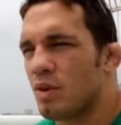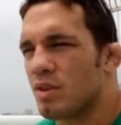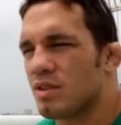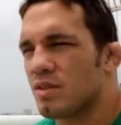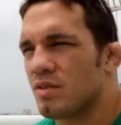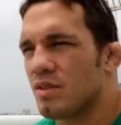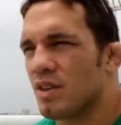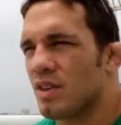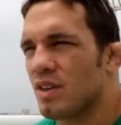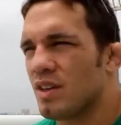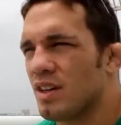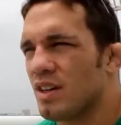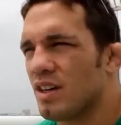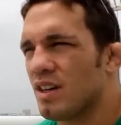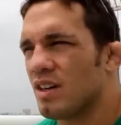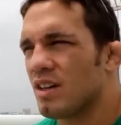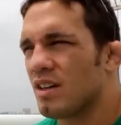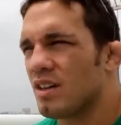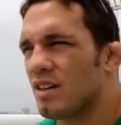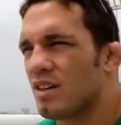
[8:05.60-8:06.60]
It's a very
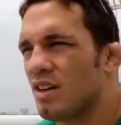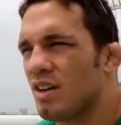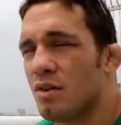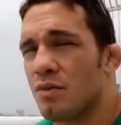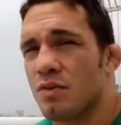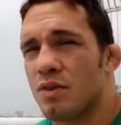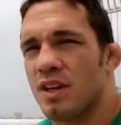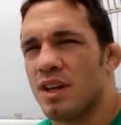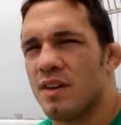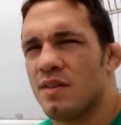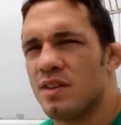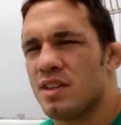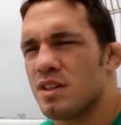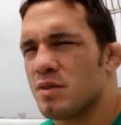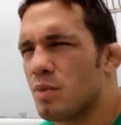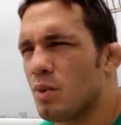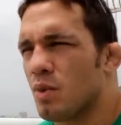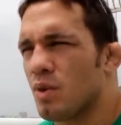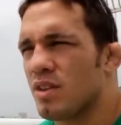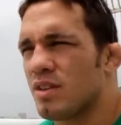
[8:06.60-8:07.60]
unforgiving
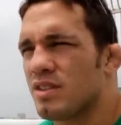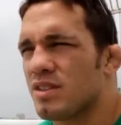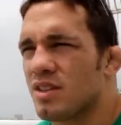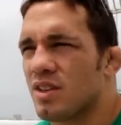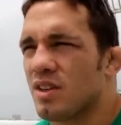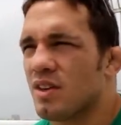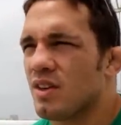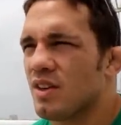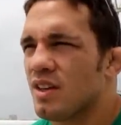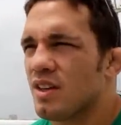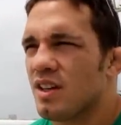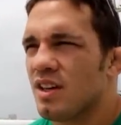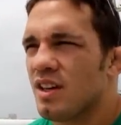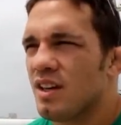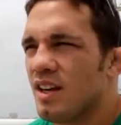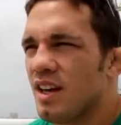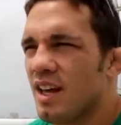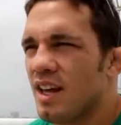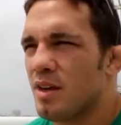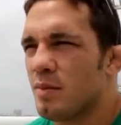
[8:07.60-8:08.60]
sport. So
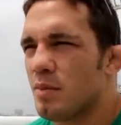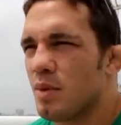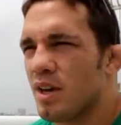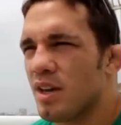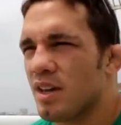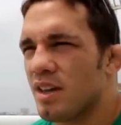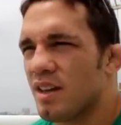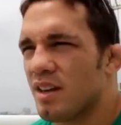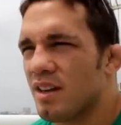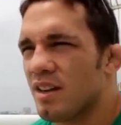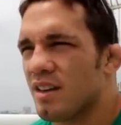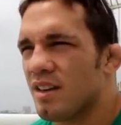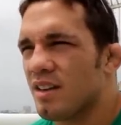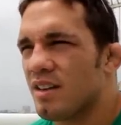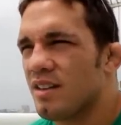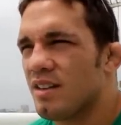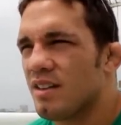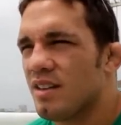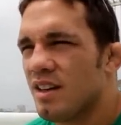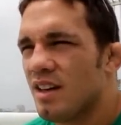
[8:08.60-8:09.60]
anybody can,
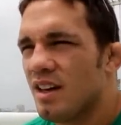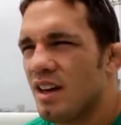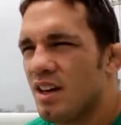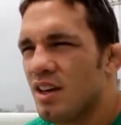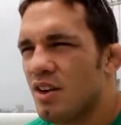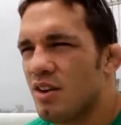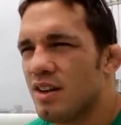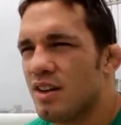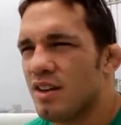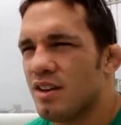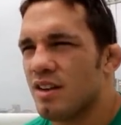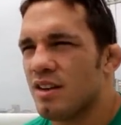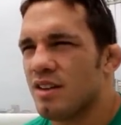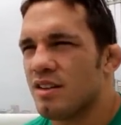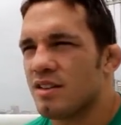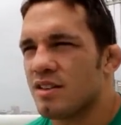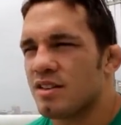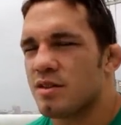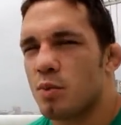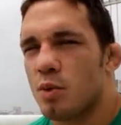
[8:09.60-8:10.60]
you know,
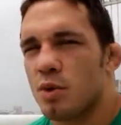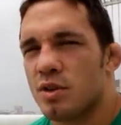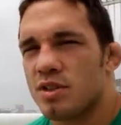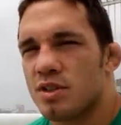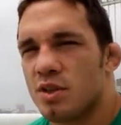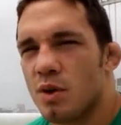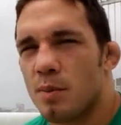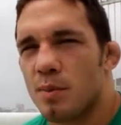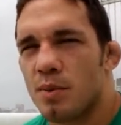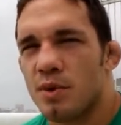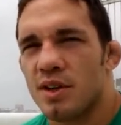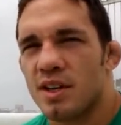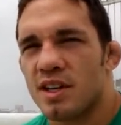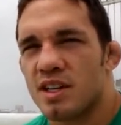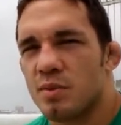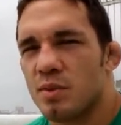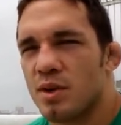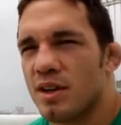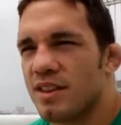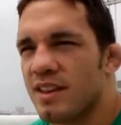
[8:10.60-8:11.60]
and the sport is so
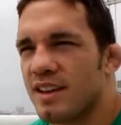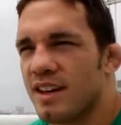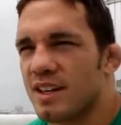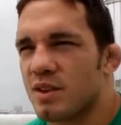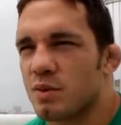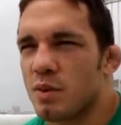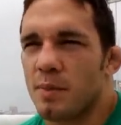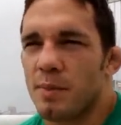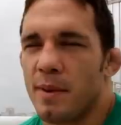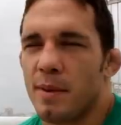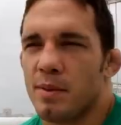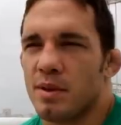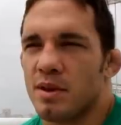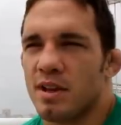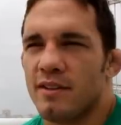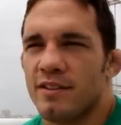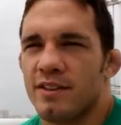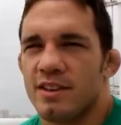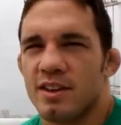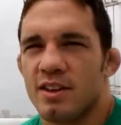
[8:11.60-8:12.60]
unpredictable. I think that's why people
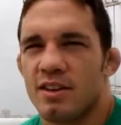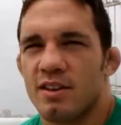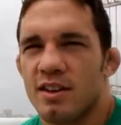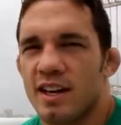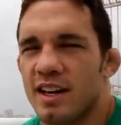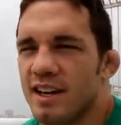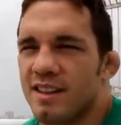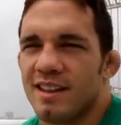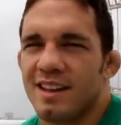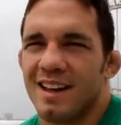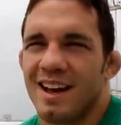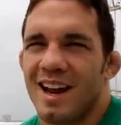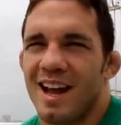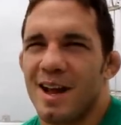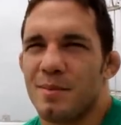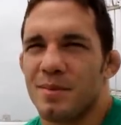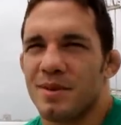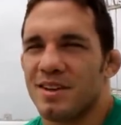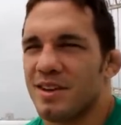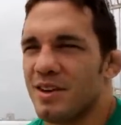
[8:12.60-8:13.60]
love it, though. Anything can
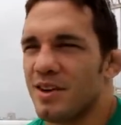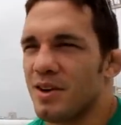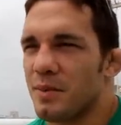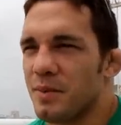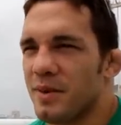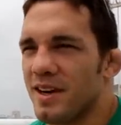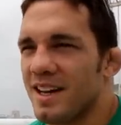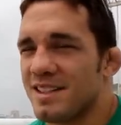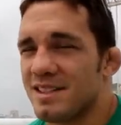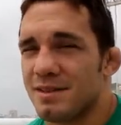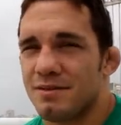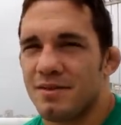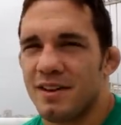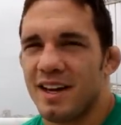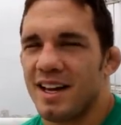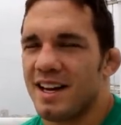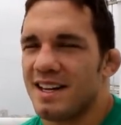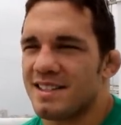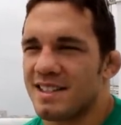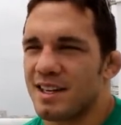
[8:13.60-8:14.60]
happen, you know. Mm-hmm. I mean, as a
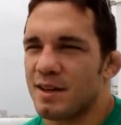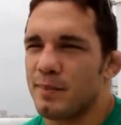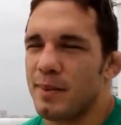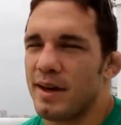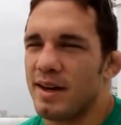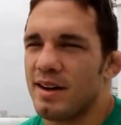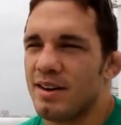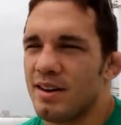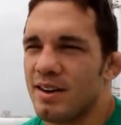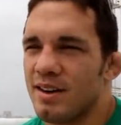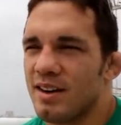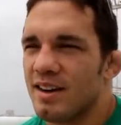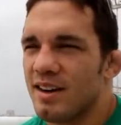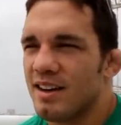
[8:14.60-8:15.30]
fan, as a competitor,